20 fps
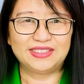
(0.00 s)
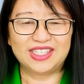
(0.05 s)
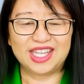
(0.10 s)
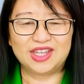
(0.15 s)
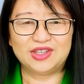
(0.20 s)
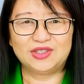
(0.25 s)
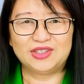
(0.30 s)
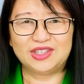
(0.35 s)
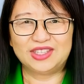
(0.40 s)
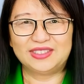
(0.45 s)

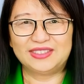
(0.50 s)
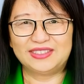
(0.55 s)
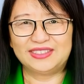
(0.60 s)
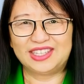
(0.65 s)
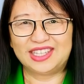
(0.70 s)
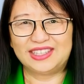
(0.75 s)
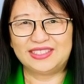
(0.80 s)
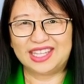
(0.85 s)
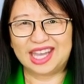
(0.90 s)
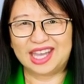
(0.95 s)

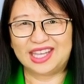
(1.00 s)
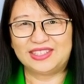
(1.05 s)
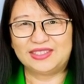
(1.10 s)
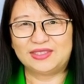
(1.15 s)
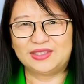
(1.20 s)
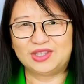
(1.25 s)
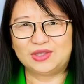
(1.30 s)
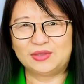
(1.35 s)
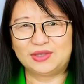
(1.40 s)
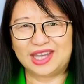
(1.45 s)
Terrorists
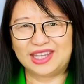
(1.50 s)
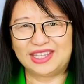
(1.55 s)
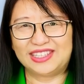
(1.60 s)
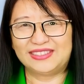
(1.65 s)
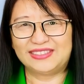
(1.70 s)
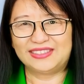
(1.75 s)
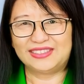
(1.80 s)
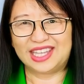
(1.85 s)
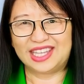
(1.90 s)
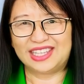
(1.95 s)
attacked the
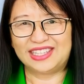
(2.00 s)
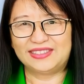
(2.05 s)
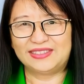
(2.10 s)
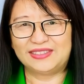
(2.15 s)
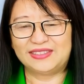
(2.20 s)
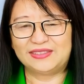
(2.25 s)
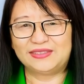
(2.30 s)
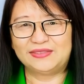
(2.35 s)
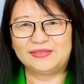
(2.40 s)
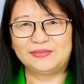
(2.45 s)
United
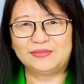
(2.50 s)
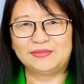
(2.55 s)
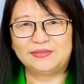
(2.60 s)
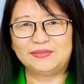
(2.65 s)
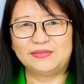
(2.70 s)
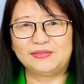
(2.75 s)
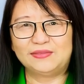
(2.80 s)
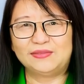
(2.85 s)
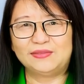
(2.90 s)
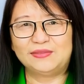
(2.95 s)
States.
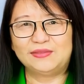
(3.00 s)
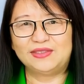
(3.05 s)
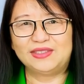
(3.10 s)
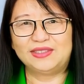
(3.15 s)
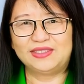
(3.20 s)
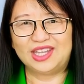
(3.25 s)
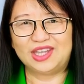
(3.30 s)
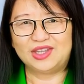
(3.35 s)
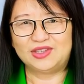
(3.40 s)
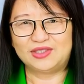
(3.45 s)

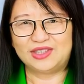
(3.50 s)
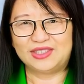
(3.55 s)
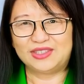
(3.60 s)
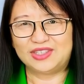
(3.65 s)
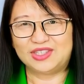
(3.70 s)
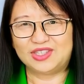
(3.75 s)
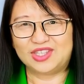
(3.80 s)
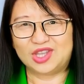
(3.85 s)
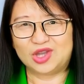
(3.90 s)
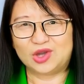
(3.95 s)

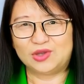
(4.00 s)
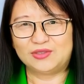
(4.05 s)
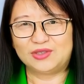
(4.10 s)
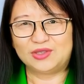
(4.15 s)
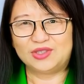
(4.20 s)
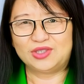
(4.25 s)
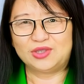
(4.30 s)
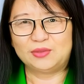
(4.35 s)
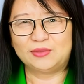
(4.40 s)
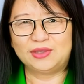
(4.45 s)
Terrorists took
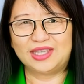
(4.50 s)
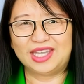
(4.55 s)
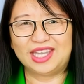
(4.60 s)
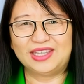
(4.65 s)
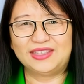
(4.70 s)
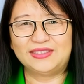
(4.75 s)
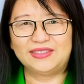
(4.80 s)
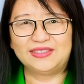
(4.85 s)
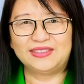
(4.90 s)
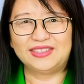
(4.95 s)
over 2
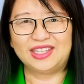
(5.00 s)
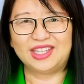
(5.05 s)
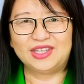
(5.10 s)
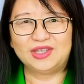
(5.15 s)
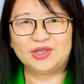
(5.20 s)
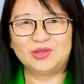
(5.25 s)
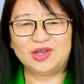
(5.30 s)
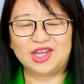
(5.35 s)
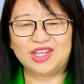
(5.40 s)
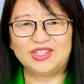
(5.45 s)
planes
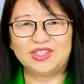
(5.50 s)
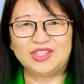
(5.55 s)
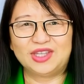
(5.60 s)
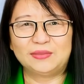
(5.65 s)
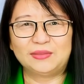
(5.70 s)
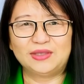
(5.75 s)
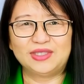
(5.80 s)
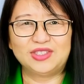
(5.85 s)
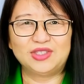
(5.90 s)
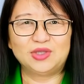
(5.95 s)
and crashed
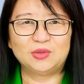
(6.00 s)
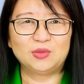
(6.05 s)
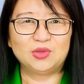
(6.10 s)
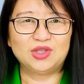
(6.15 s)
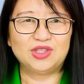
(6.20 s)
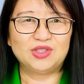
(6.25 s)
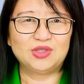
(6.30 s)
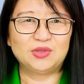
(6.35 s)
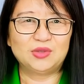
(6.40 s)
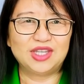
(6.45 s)
them into the
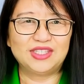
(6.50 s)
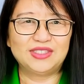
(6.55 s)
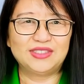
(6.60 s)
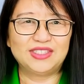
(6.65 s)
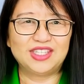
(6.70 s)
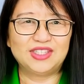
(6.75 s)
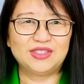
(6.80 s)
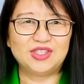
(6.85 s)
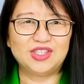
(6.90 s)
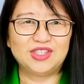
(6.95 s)
World Trade
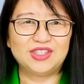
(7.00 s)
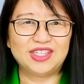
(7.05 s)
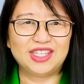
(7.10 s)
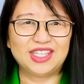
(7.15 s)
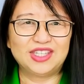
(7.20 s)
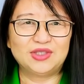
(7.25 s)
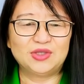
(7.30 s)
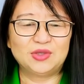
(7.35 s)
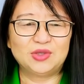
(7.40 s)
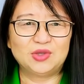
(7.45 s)
Center
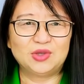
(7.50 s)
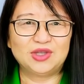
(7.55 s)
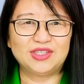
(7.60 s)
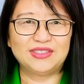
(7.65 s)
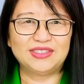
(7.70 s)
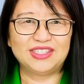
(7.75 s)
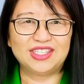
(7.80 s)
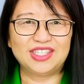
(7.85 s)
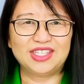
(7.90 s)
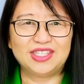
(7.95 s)
in New
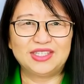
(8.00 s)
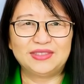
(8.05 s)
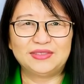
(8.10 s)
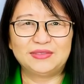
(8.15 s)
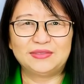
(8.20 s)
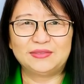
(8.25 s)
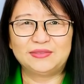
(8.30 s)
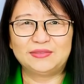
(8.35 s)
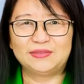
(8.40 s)
York City.